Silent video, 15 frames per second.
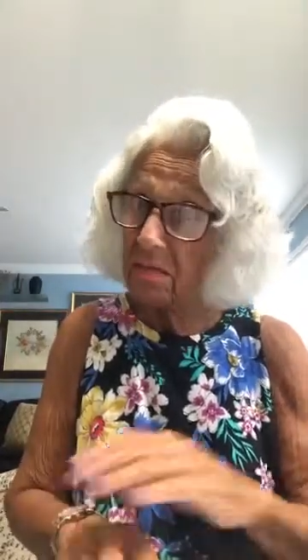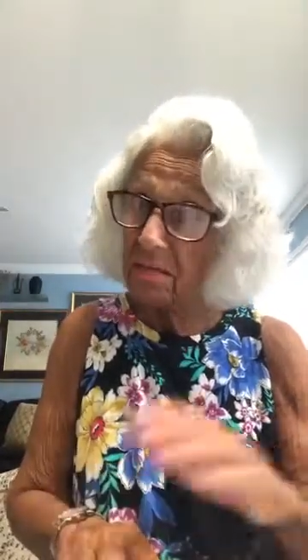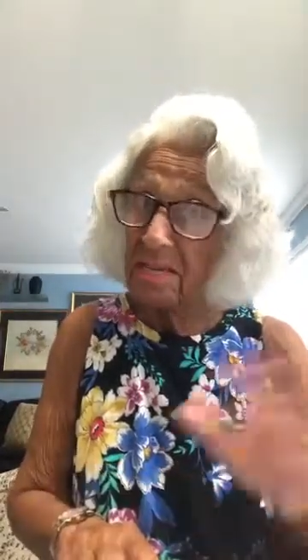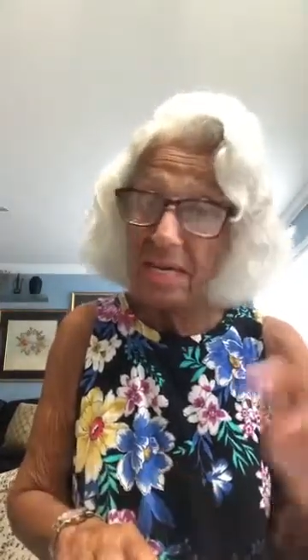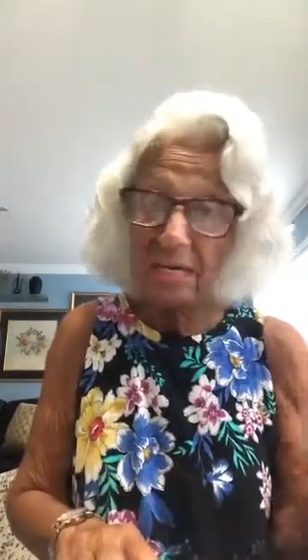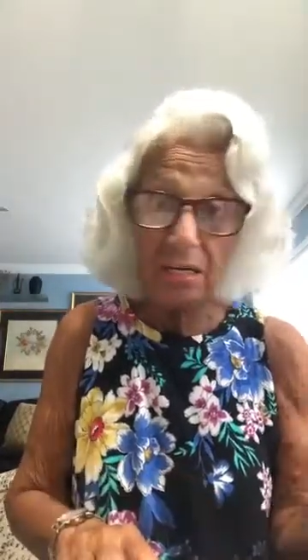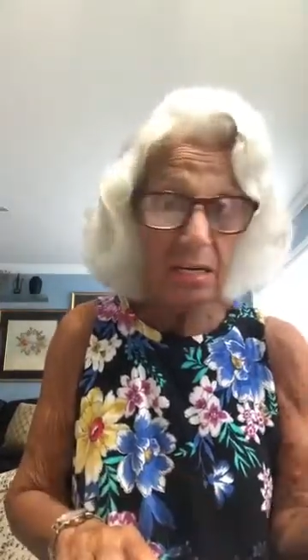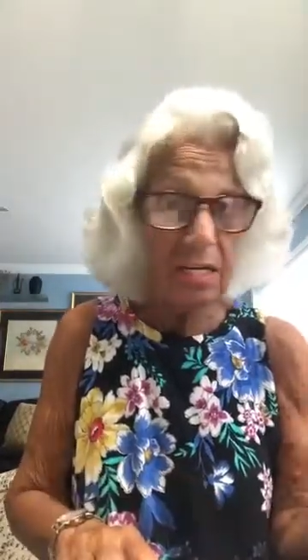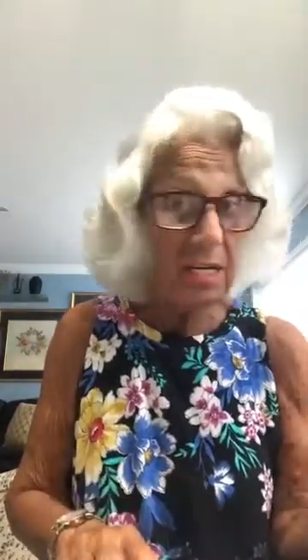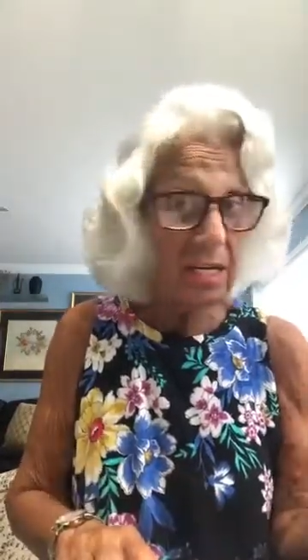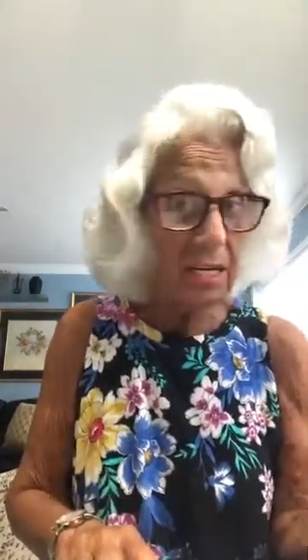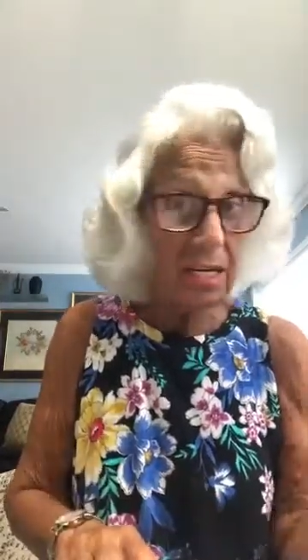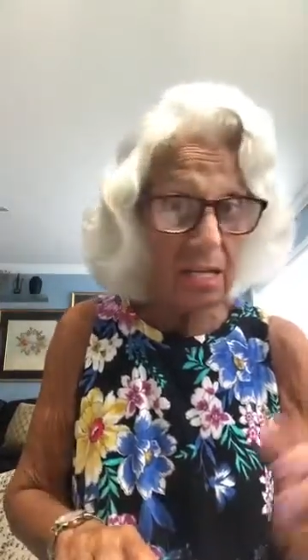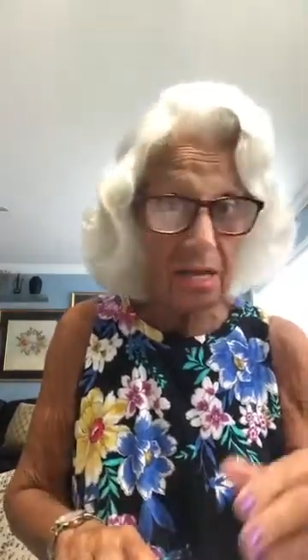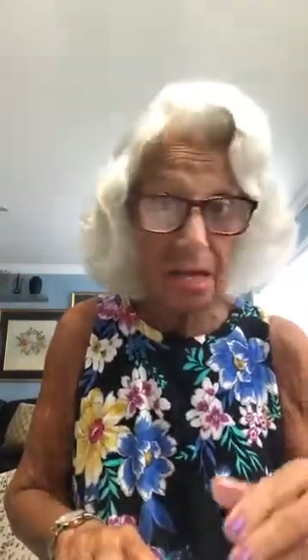taking him in and
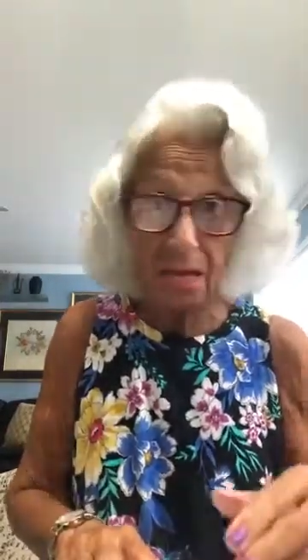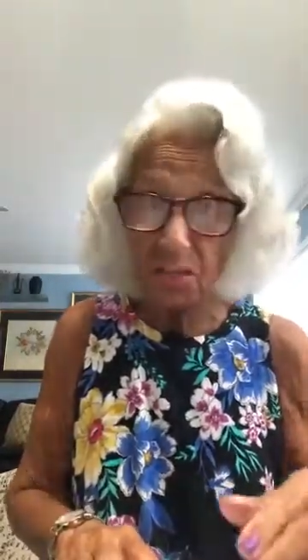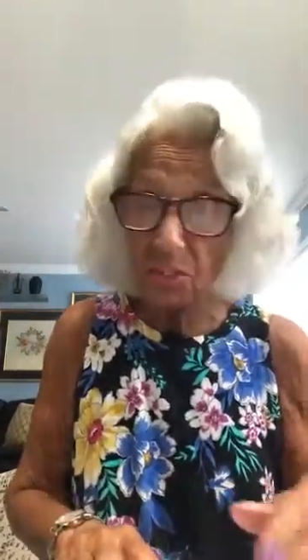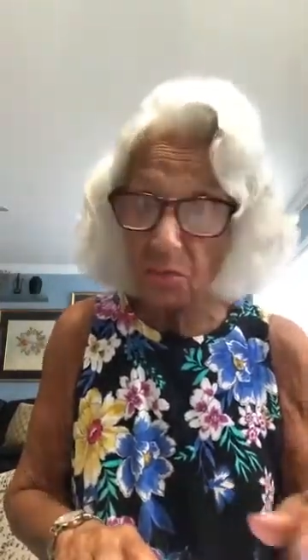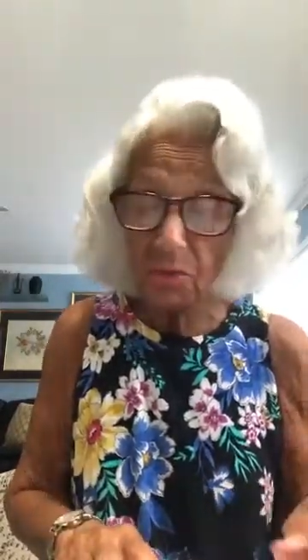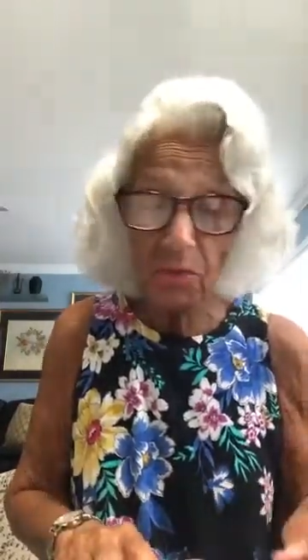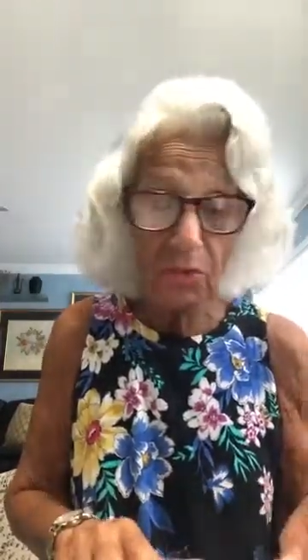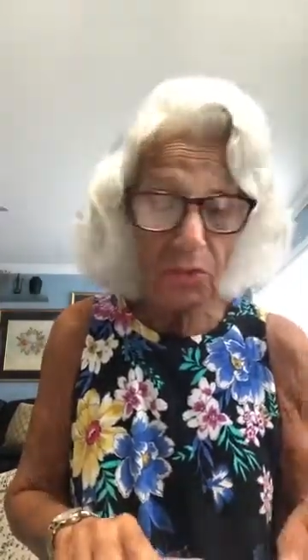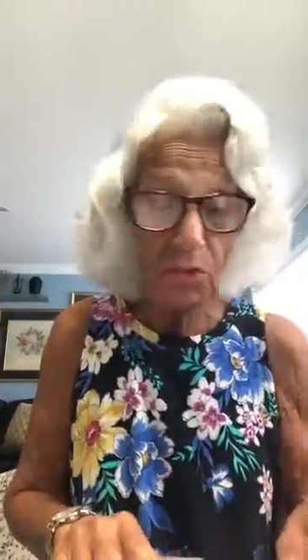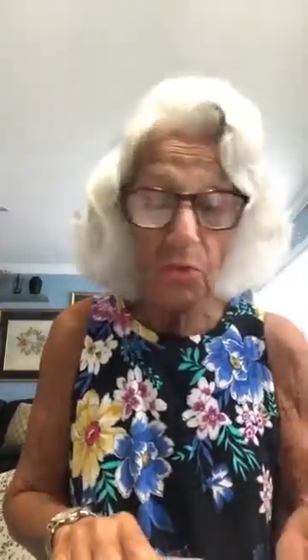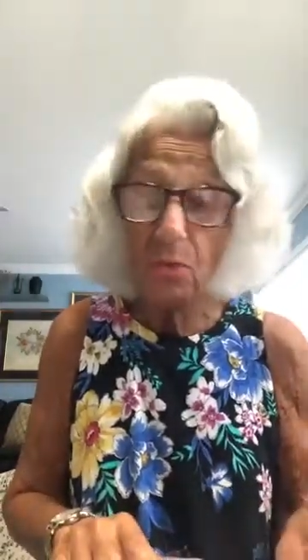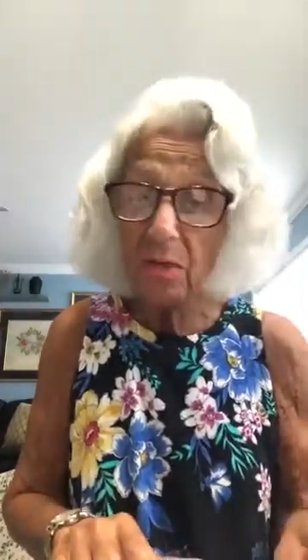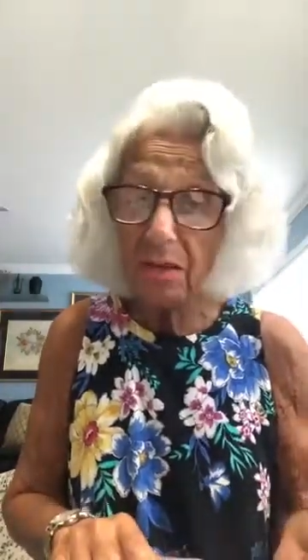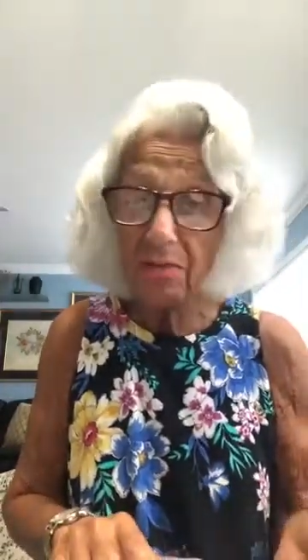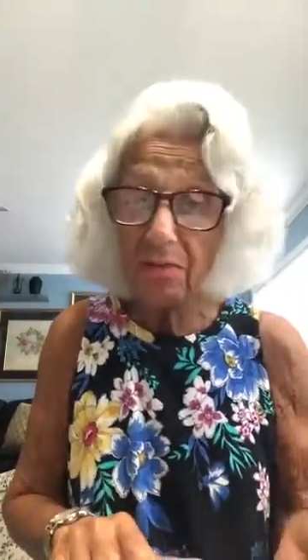out of the hospital and
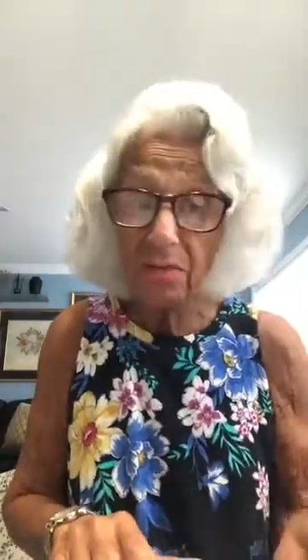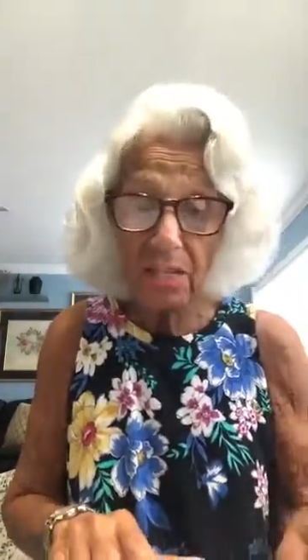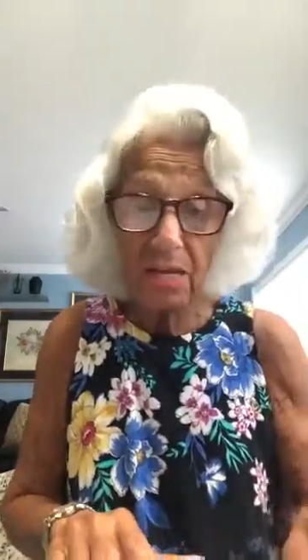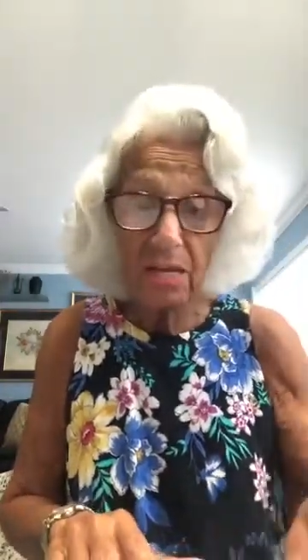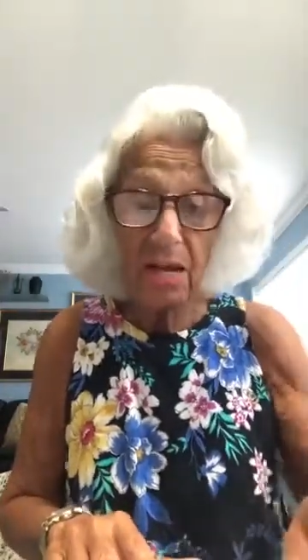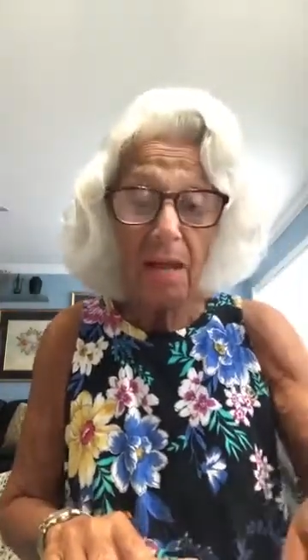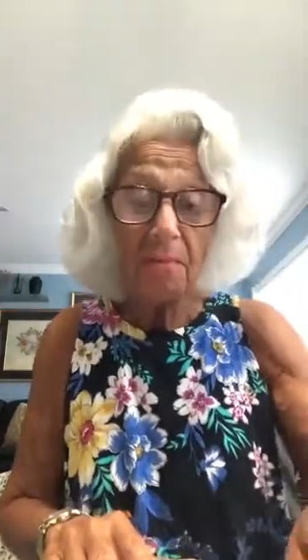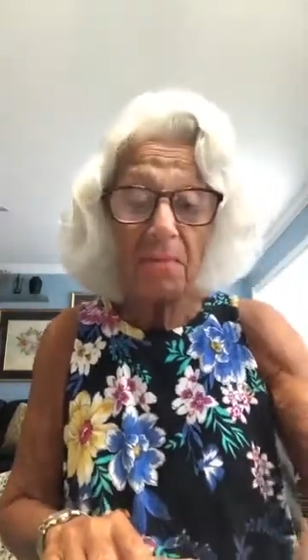doing everything.